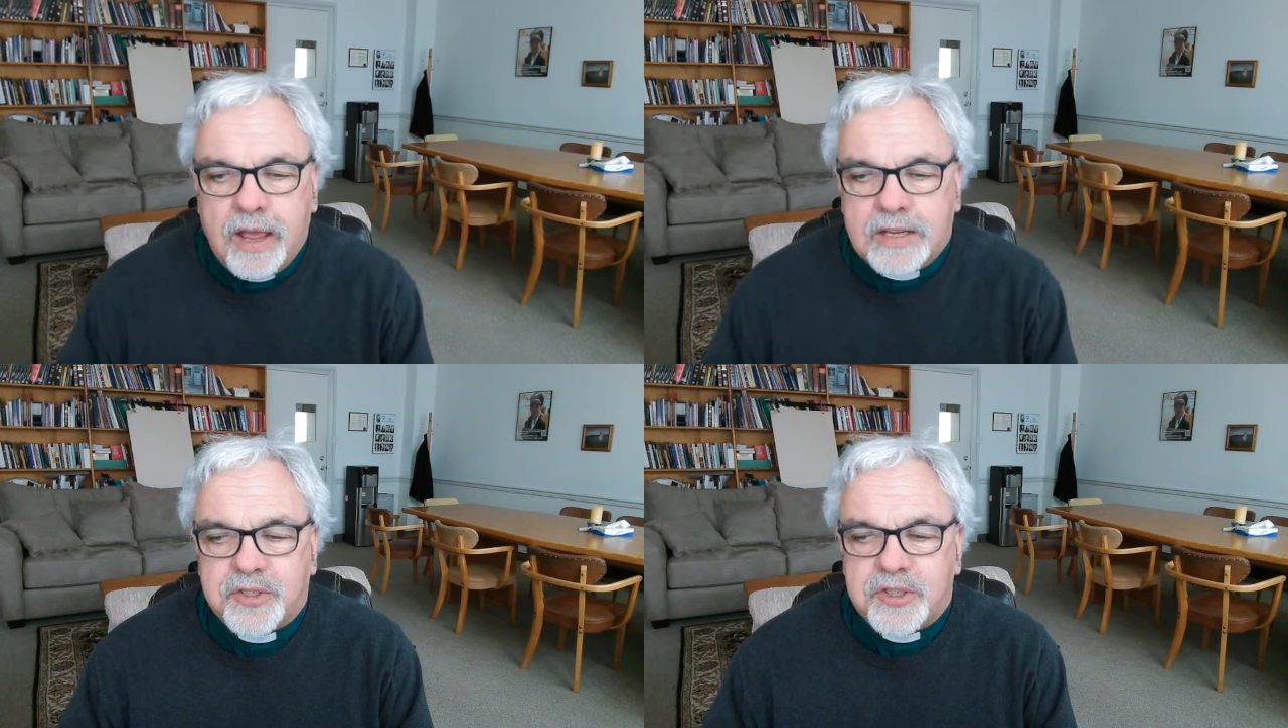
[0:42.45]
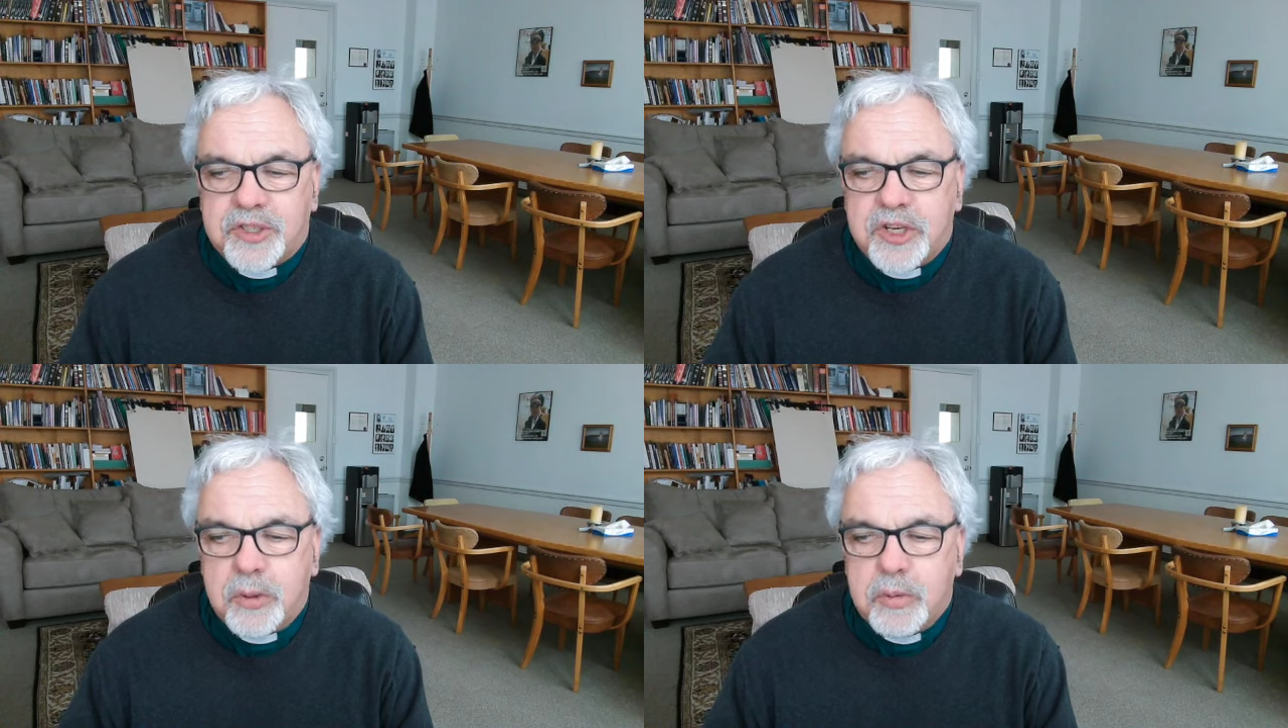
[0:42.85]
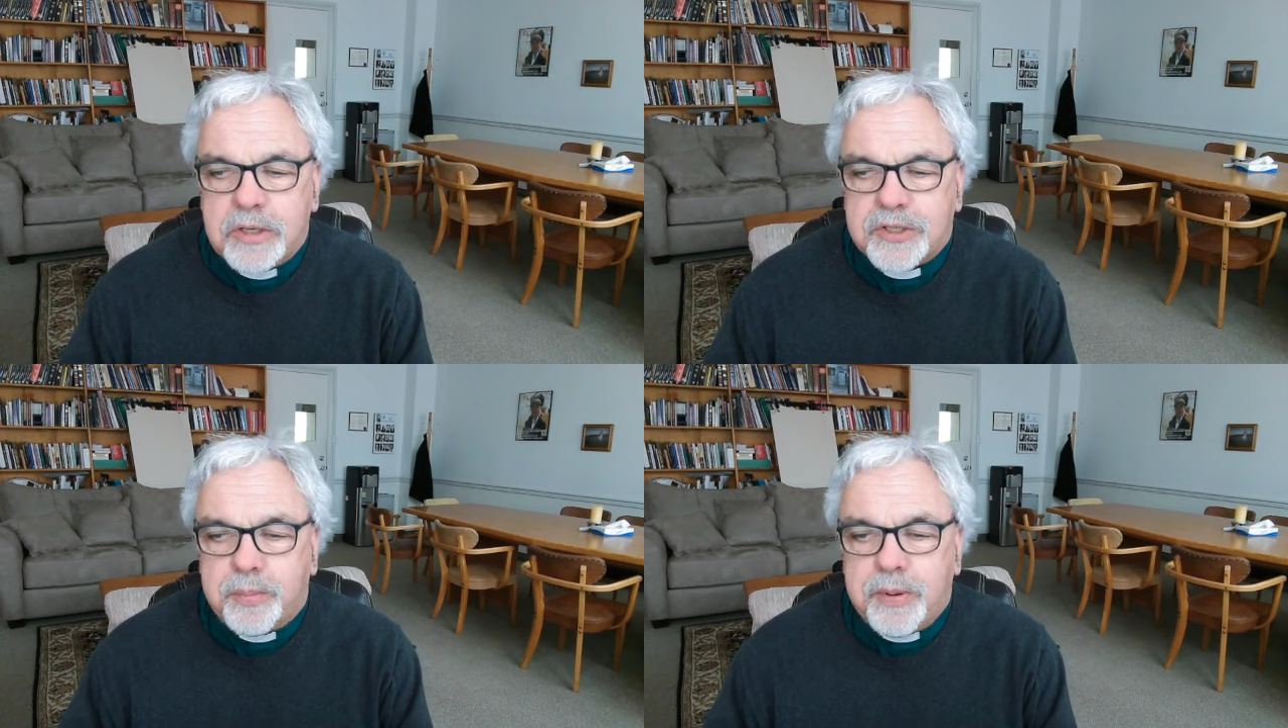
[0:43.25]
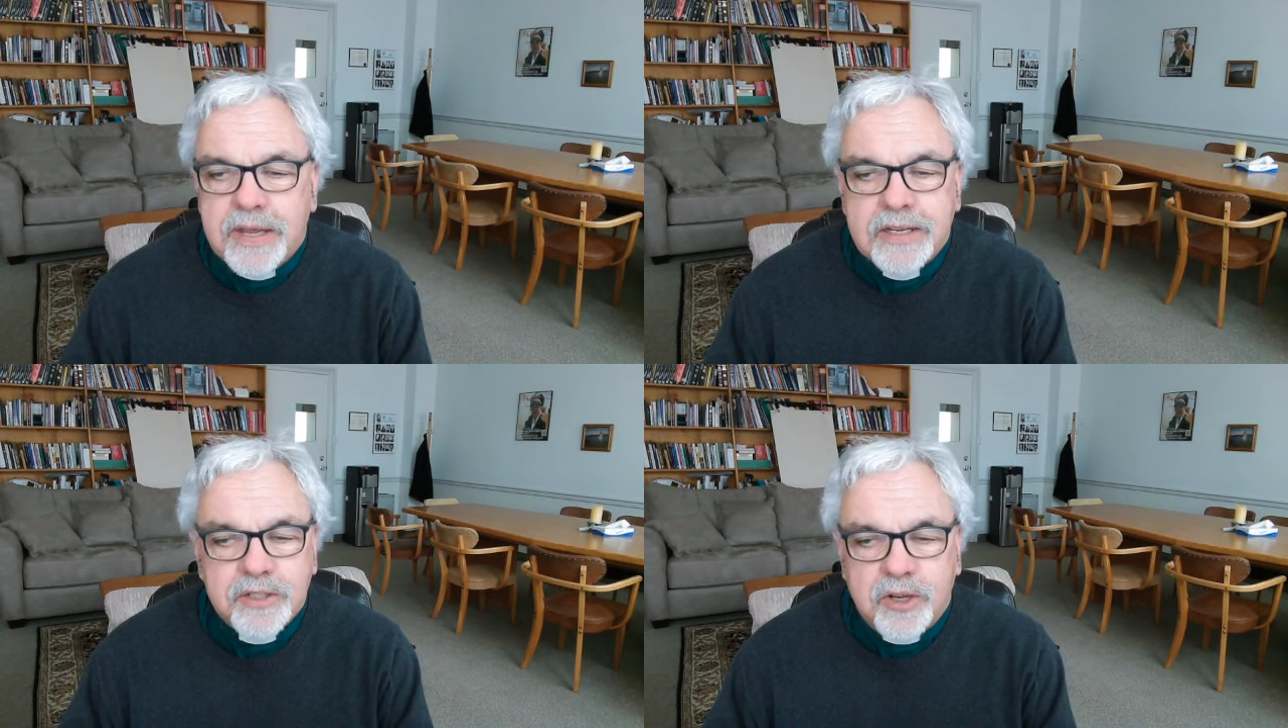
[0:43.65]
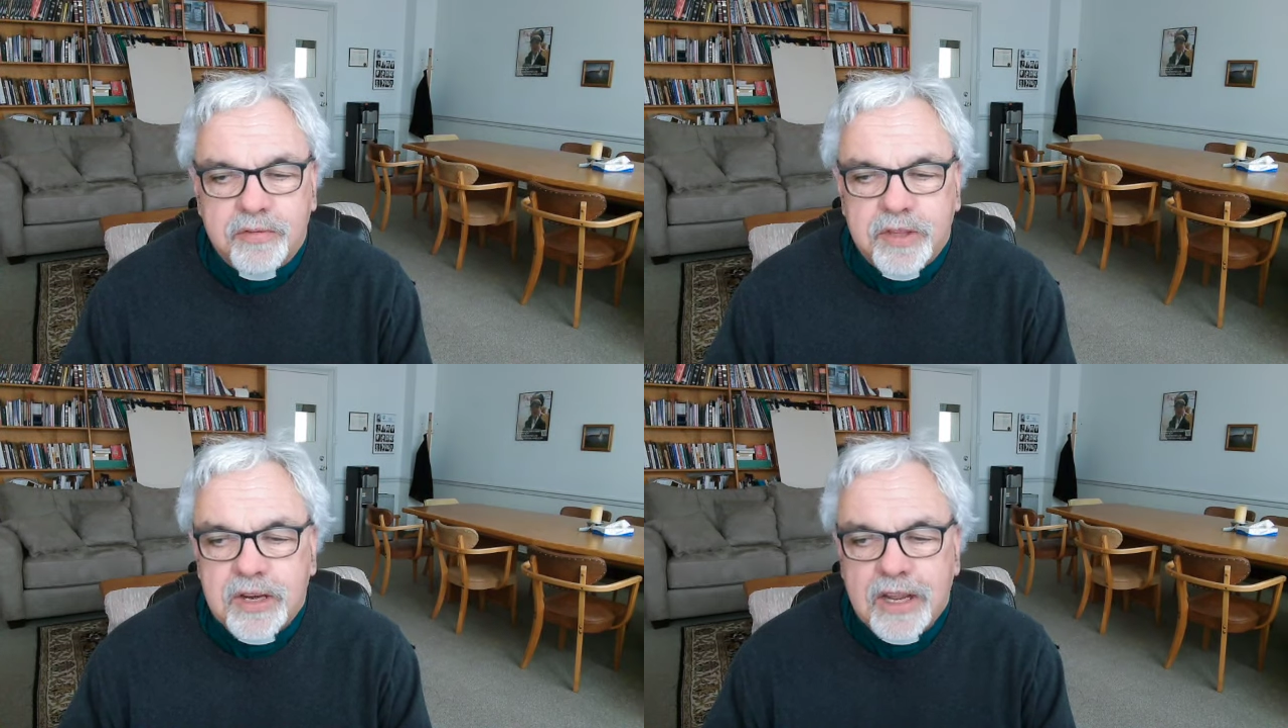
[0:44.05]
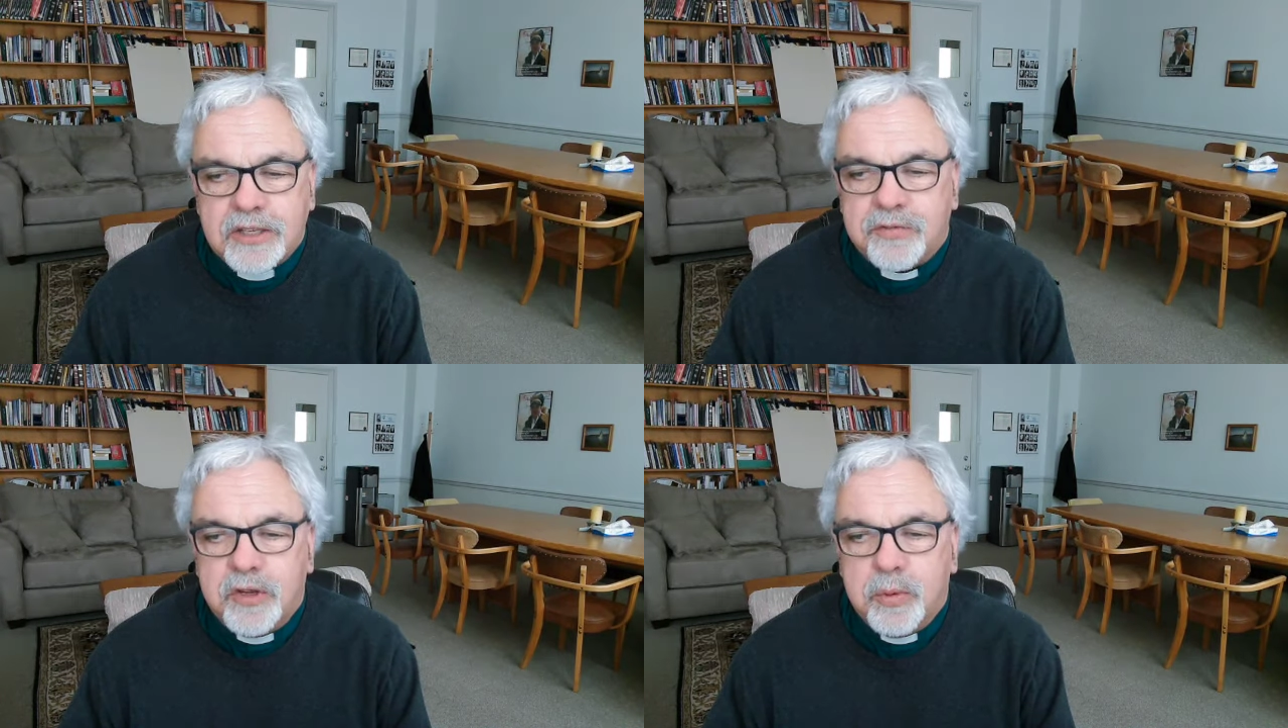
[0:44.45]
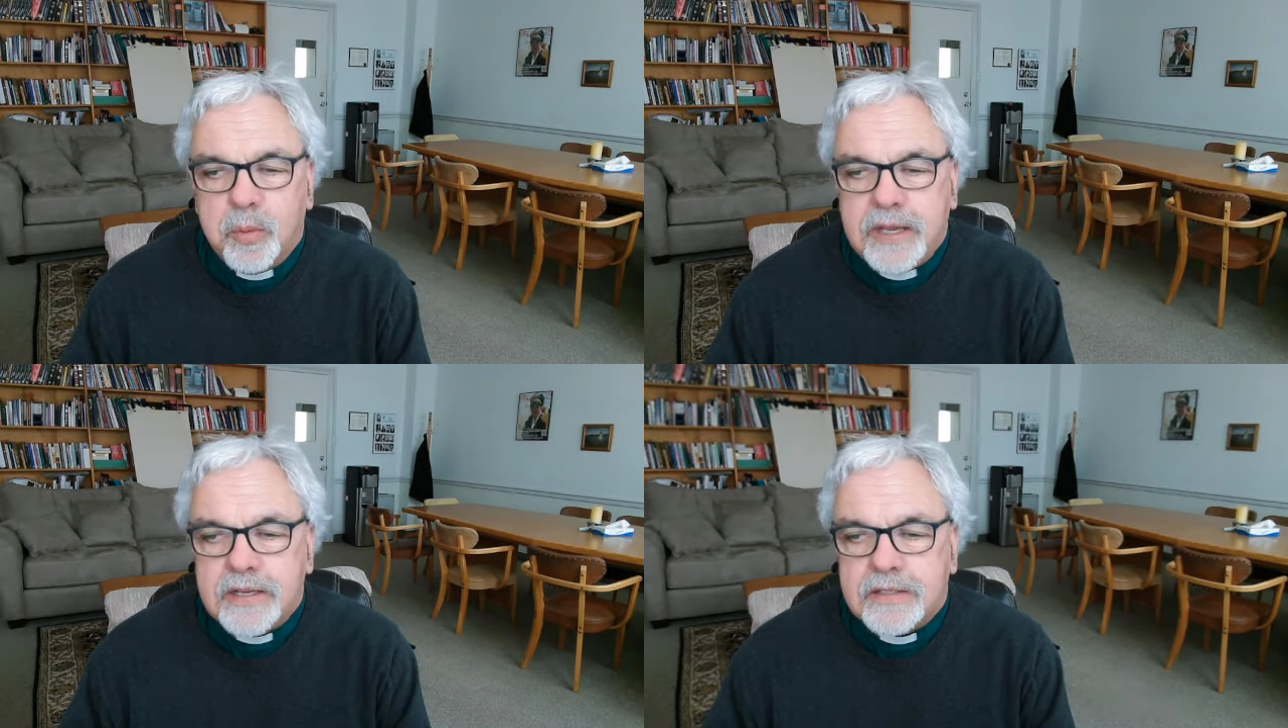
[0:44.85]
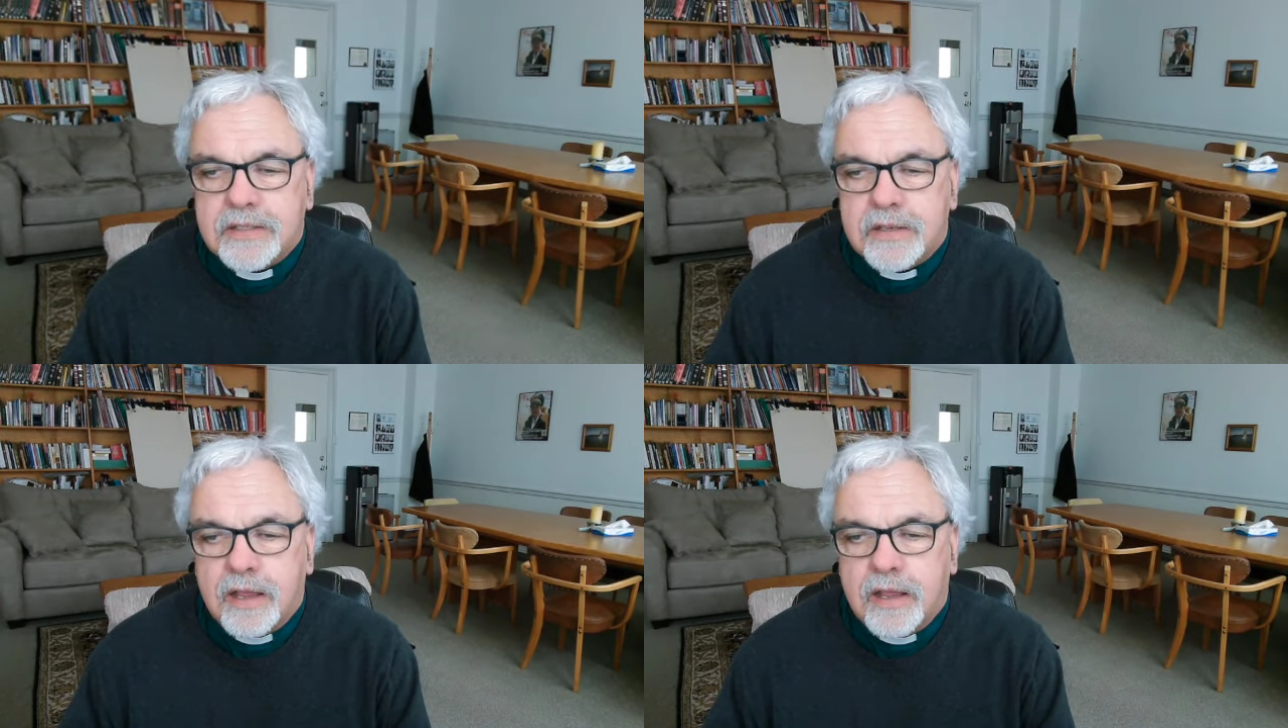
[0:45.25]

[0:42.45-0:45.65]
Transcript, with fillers: As the snow disappears over the next few weeks,